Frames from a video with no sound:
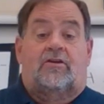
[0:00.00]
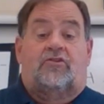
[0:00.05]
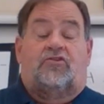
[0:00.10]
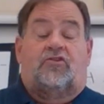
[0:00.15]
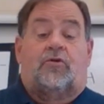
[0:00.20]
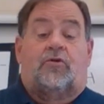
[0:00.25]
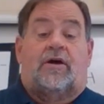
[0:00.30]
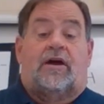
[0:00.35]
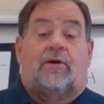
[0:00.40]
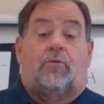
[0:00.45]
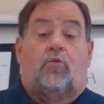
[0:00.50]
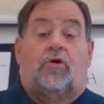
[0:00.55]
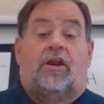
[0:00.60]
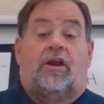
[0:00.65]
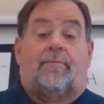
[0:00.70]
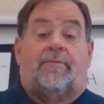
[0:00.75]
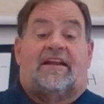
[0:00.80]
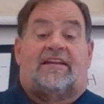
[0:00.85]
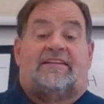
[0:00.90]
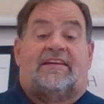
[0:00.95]
So one
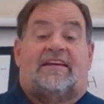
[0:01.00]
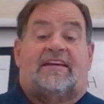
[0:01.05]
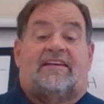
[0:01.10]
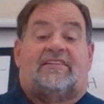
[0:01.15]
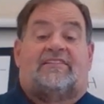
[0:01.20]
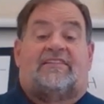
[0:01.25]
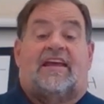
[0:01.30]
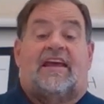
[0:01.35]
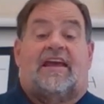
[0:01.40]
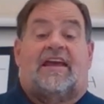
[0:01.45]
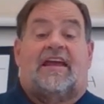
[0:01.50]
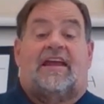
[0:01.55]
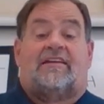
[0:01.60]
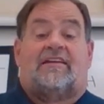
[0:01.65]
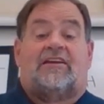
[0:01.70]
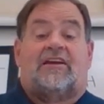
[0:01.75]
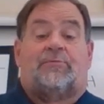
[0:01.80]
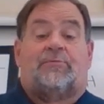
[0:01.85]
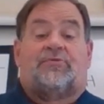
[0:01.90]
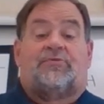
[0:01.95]
of my test
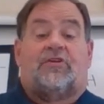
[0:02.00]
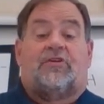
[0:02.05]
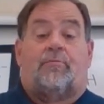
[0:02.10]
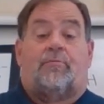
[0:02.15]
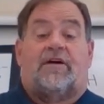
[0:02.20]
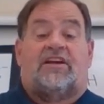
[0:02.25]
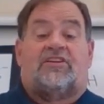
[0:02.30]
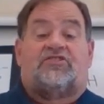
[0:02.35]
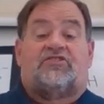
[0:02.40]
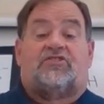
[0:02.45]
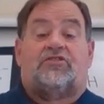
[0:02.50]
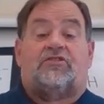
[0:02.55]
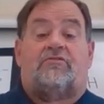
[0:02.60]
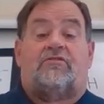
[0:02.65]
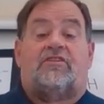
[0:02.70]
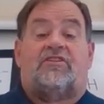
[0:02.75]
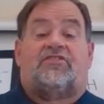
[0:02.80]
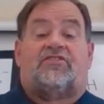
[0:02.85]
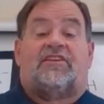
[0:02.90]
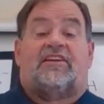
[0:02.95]
taking tips on my
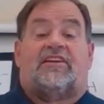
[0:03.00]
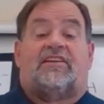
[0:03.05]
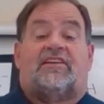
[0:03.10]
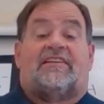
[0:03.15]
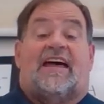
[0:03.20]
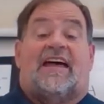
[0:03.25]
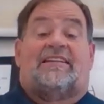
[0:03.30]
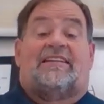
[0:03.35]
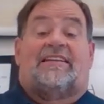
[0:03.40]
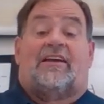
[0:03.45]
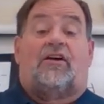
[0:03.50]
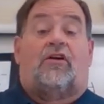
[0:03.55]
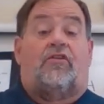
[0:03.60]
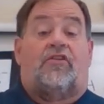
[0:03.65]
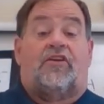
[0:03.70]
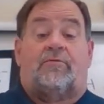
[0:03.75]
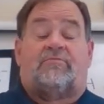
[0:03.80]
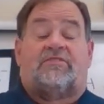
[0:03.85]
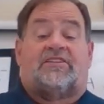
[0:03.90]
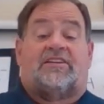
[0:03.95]
students is I tell
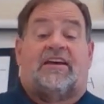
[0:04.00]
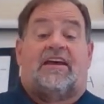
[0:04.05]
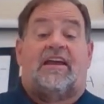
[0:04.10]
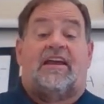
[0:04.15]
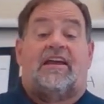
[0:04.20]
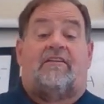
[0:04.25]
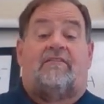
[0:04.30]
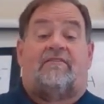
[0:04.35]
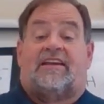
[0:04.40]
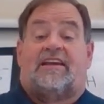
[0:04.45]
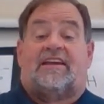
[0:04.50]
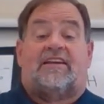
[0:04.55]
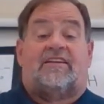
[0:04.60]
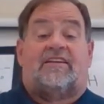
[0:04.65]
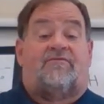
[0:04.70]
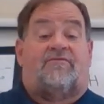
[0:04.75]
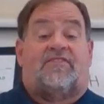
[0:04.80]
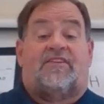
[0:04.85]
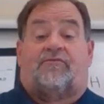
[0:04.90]
them to take 10,